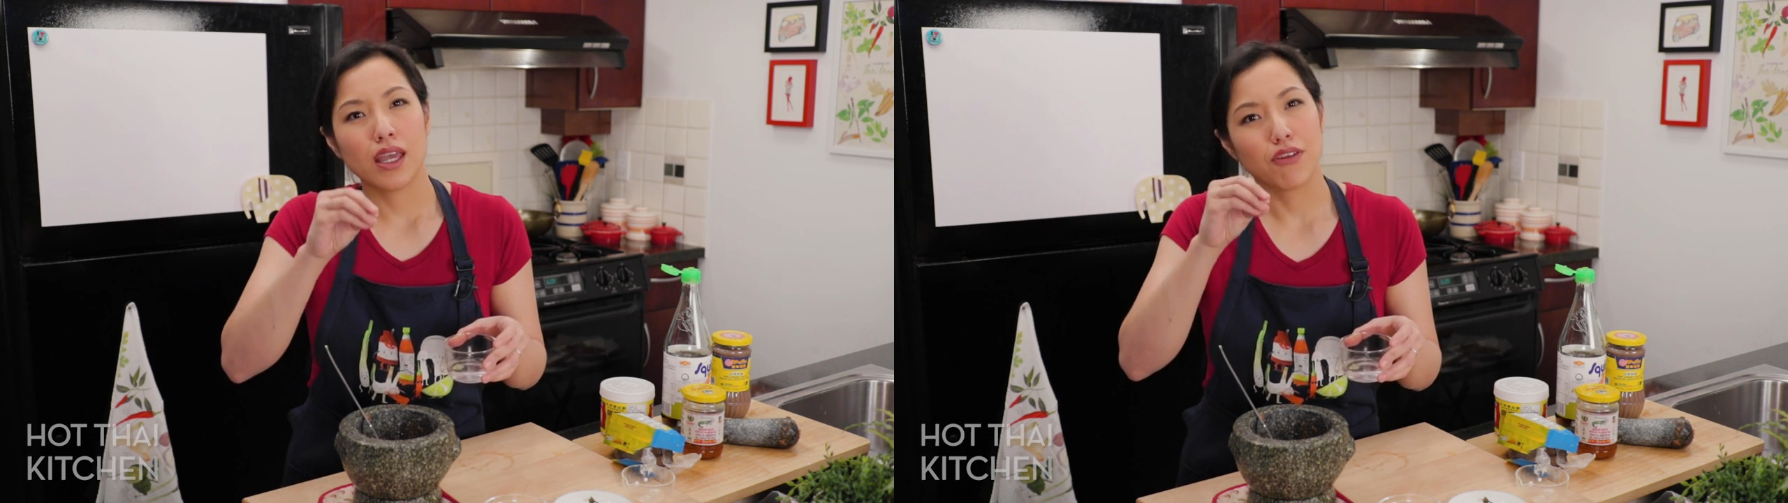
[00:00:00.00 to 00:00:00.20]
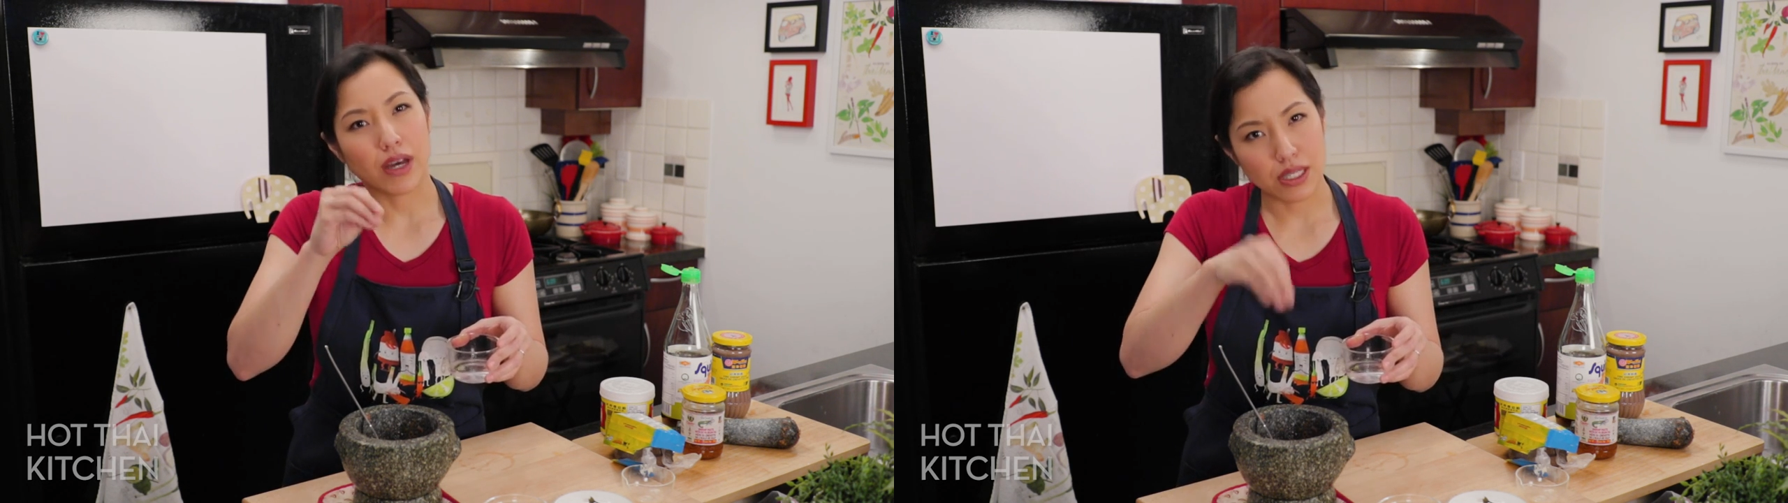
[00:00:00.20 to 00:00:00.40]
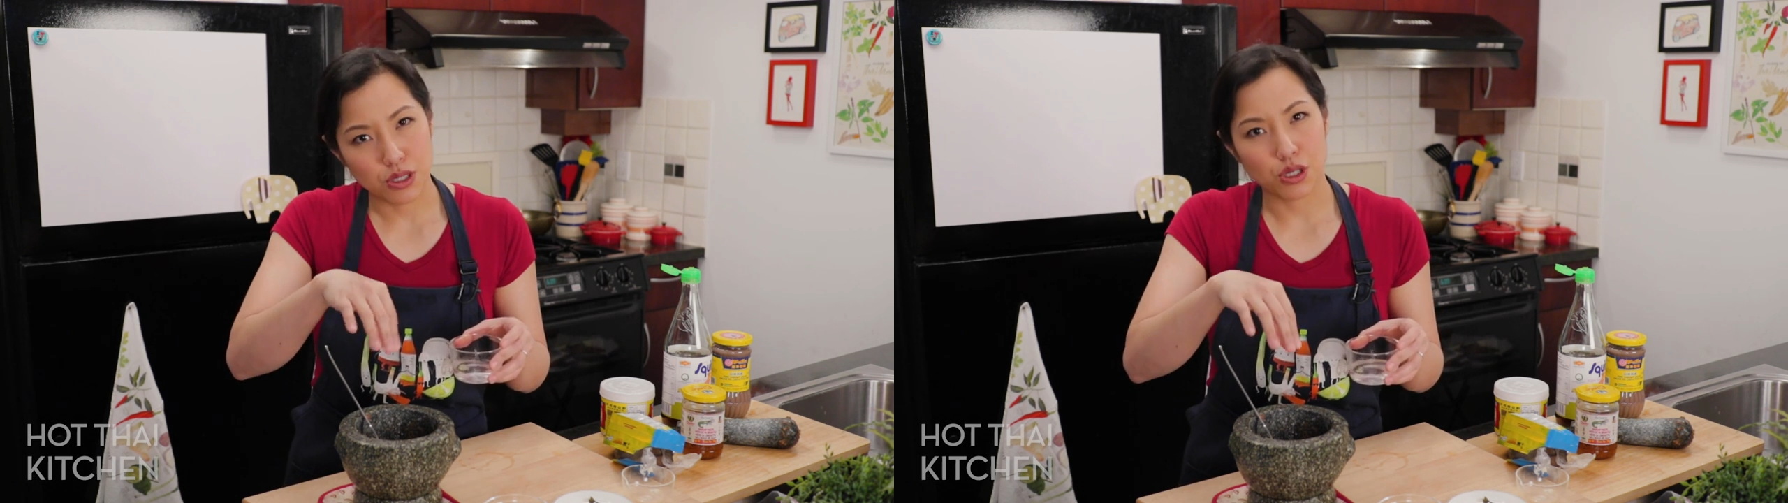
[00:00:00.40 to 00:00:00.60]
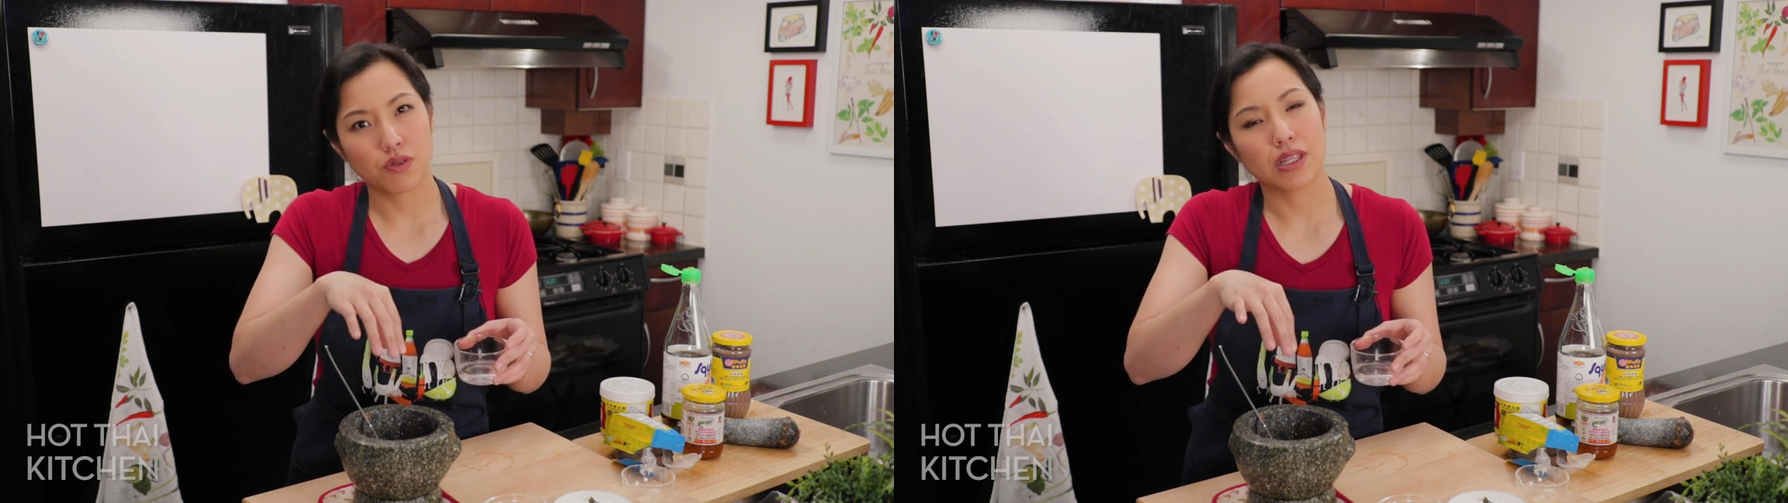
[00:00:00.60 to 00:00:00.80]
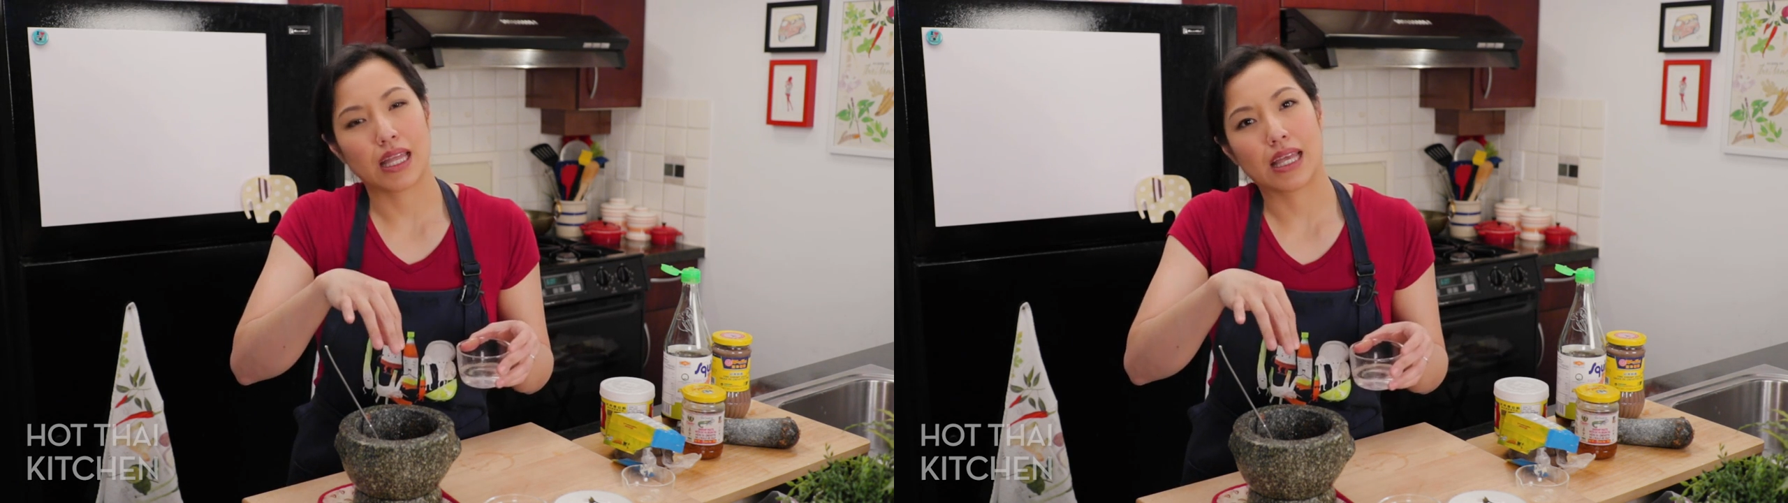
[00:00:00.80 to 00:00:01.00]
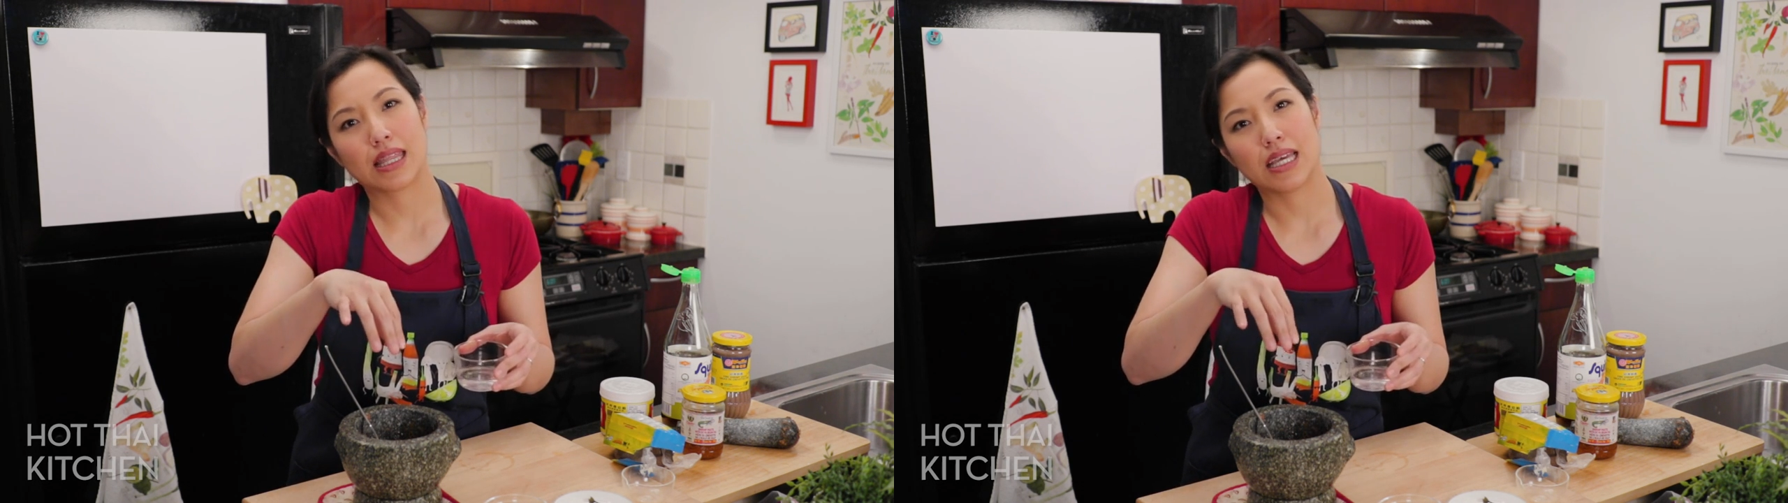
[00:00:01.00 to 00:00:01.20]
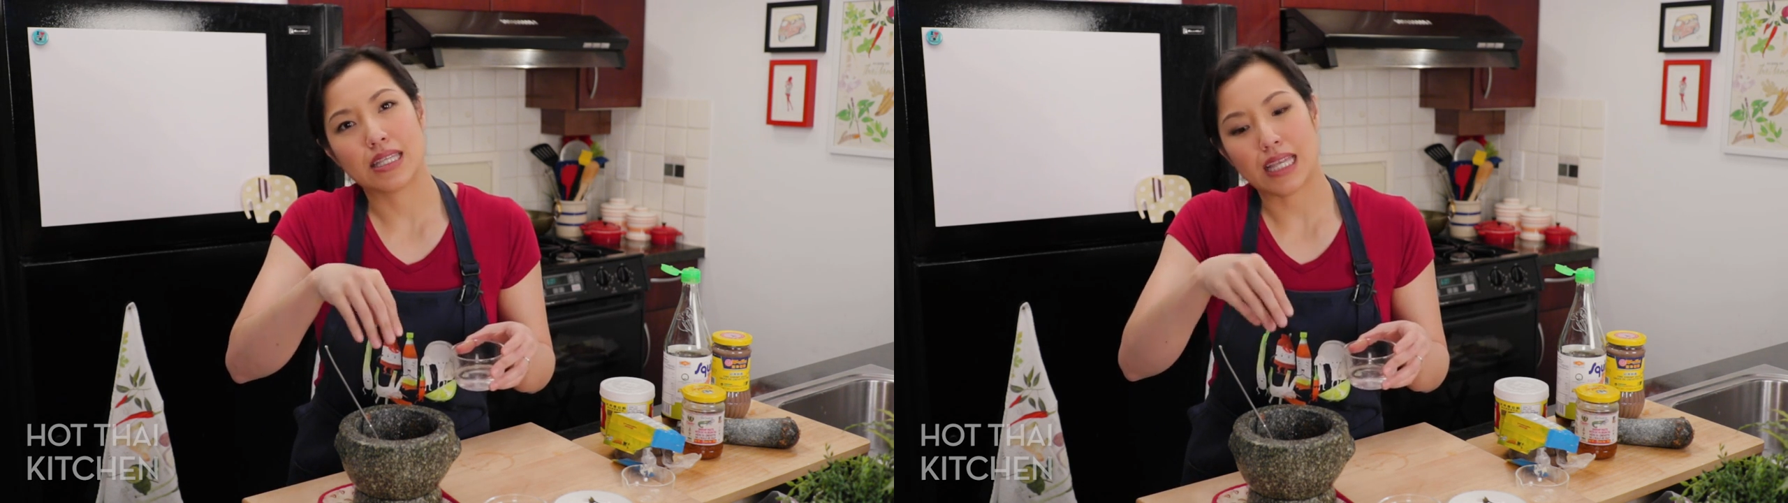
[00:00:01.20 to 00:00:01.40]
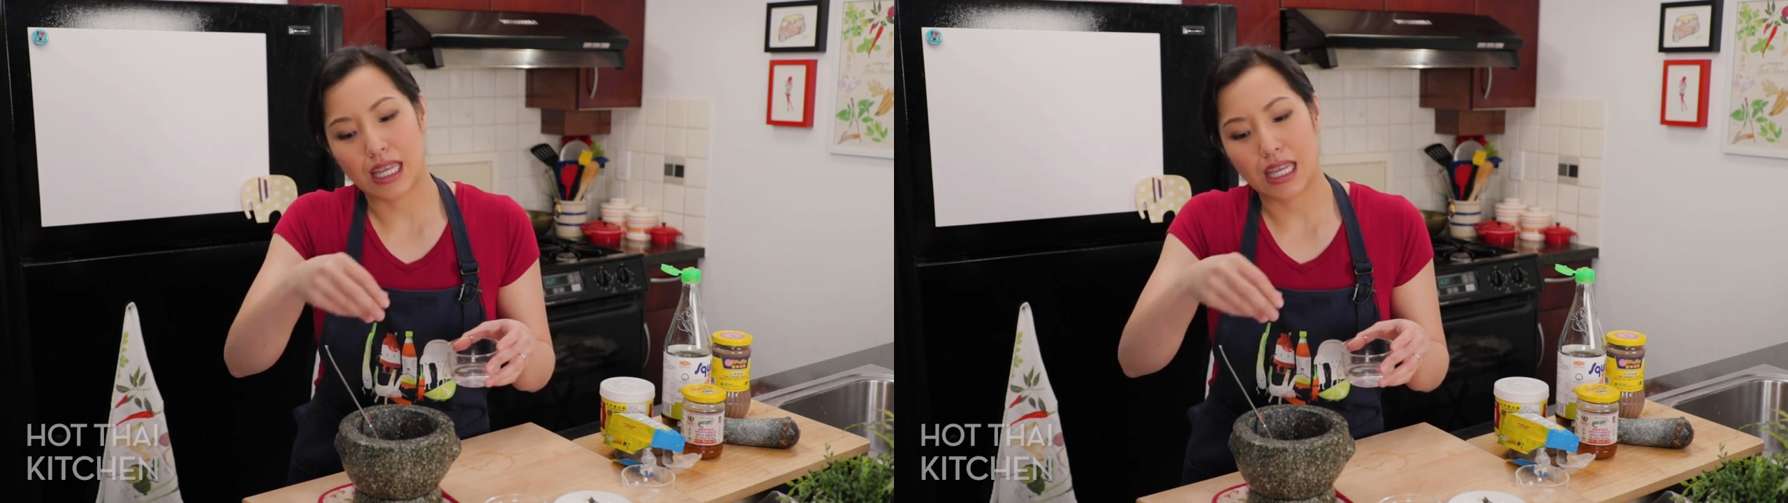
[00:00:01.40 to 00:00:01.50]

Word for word: if I serve it like this,